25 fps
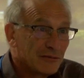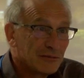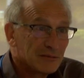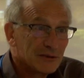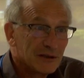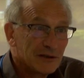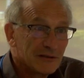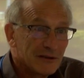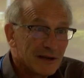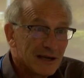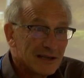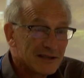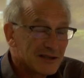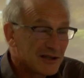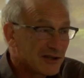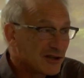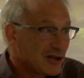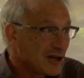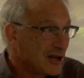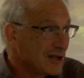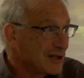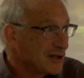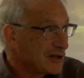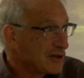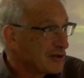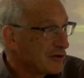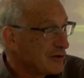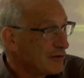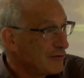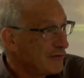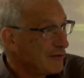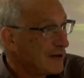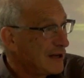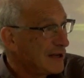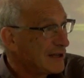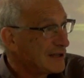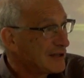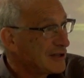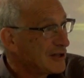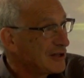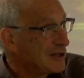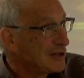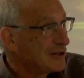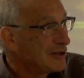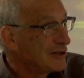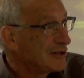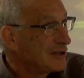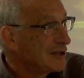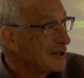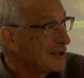giving us a chance to reflect
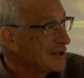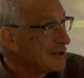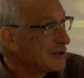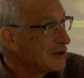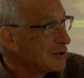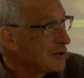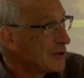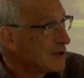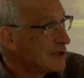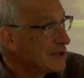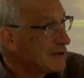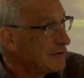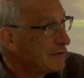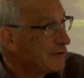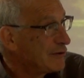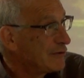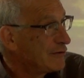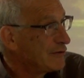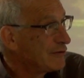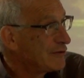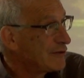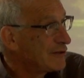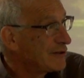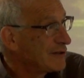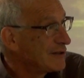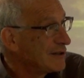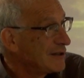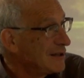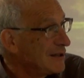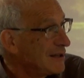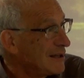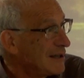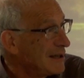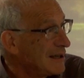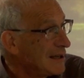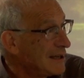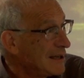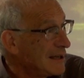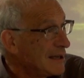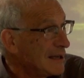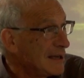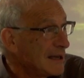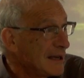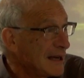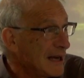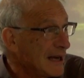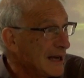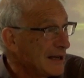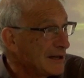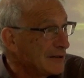on the 25th
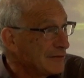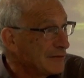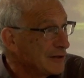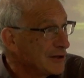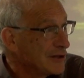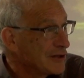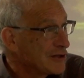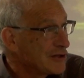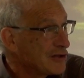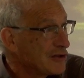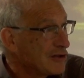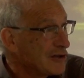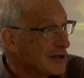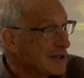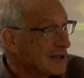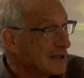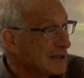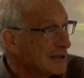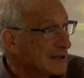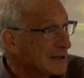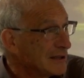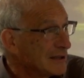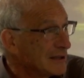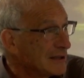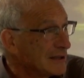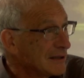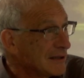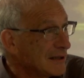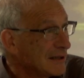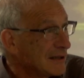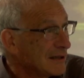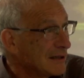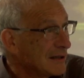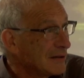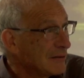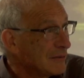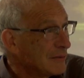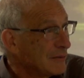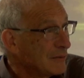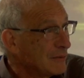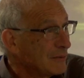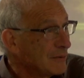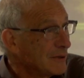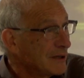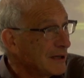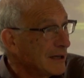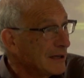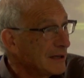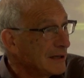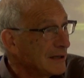anniversary.
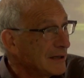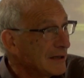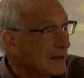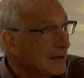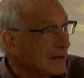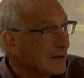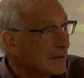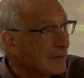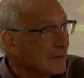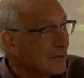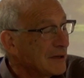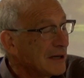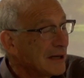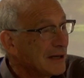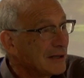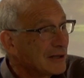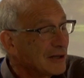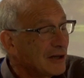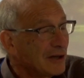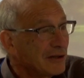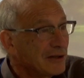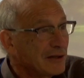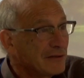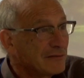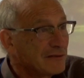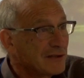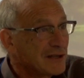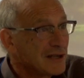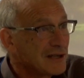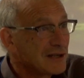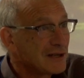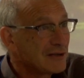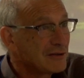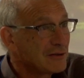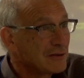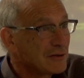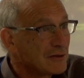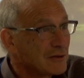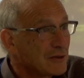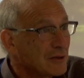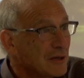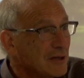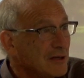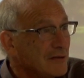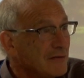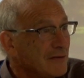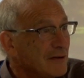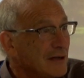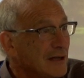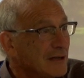When I got the invitation,
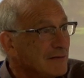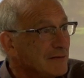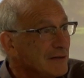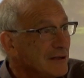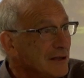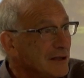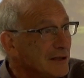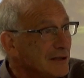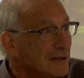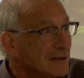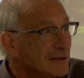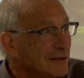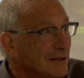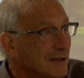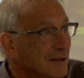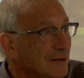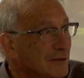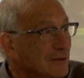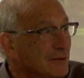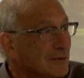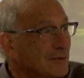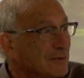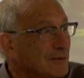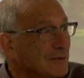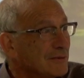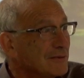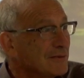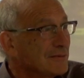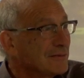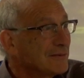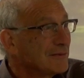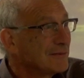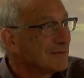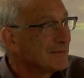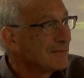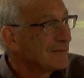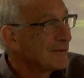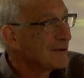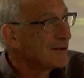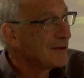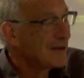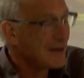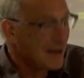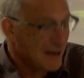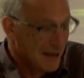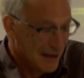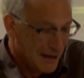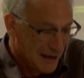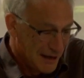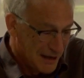25 years,
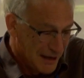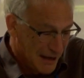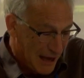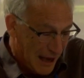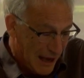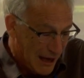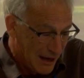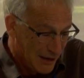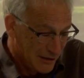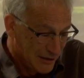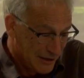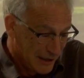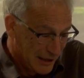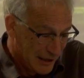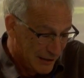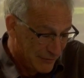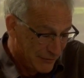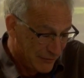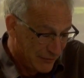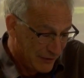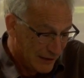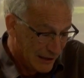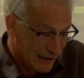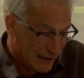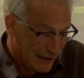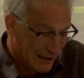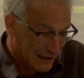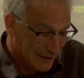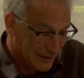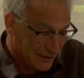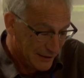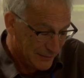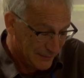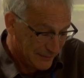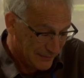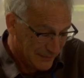I thought, how time flies.